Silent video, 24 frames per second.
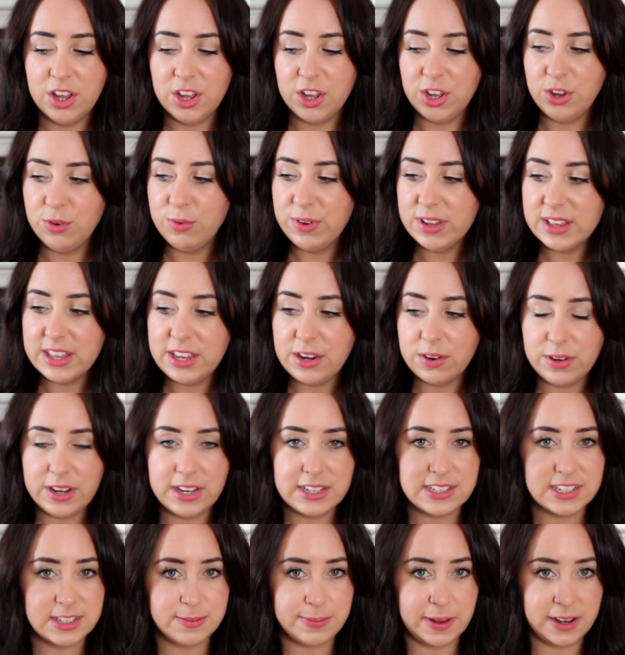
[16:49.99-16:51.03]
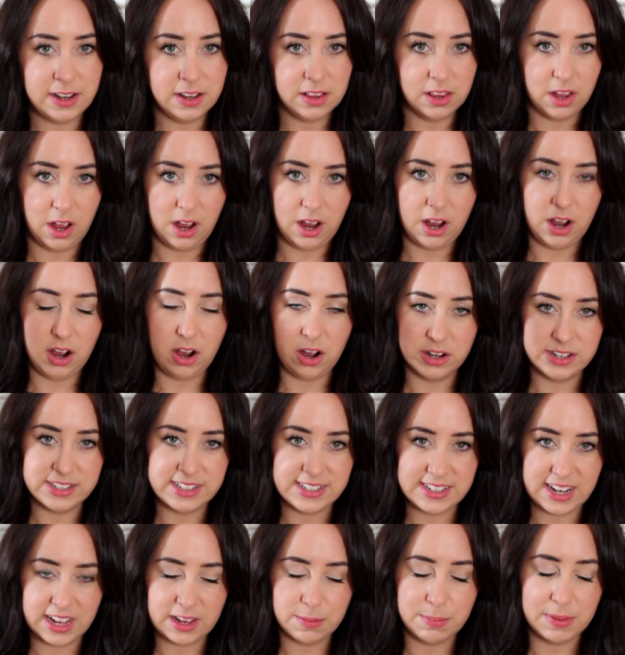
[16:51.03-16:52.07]
You really don't need to spend a lot on a
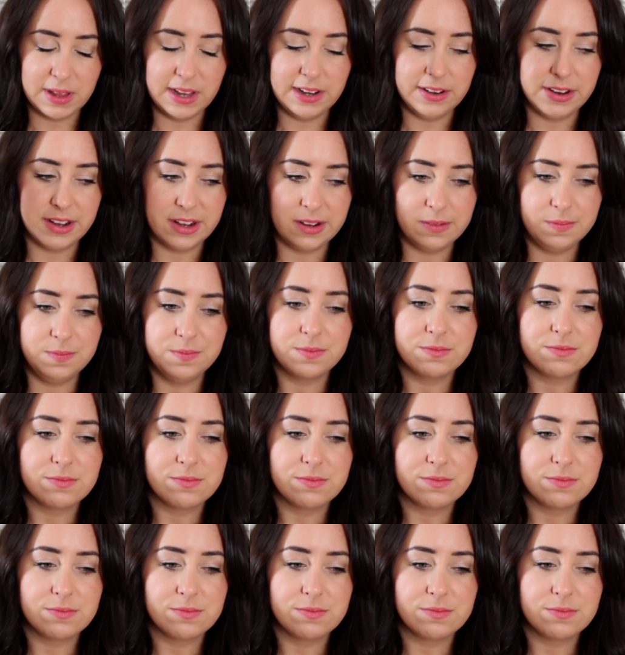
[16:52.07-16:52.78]
stick blender.